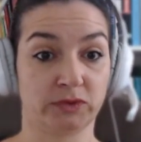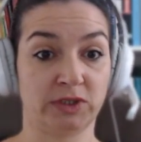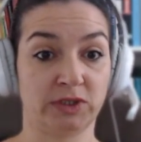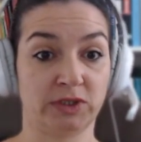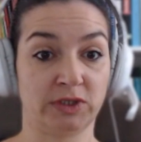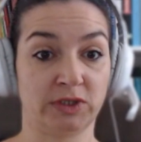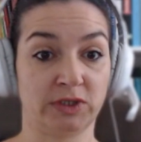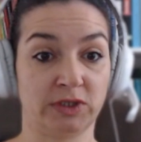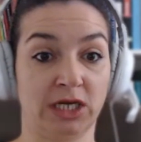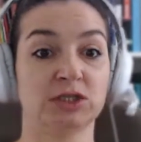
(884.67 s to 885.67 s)
that is
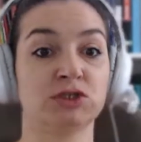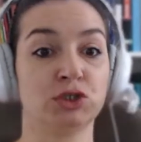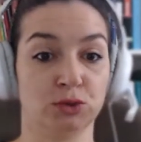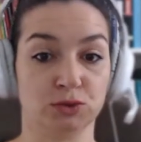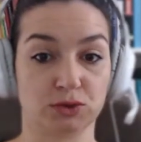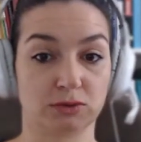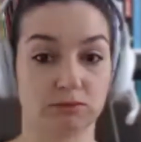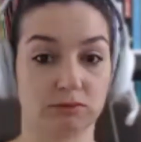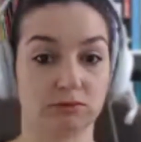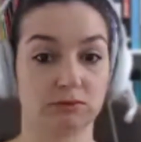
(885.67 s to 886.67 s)
used
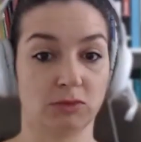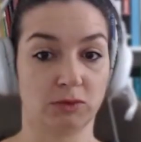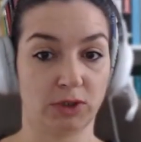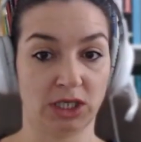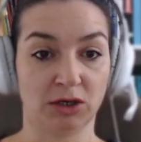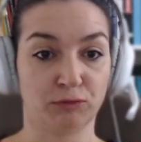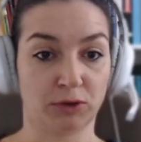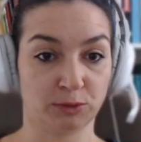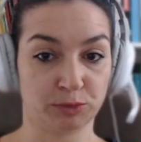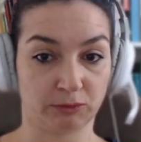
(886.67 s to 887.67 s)
here for the
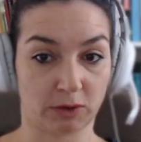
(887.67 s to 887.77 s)
plural.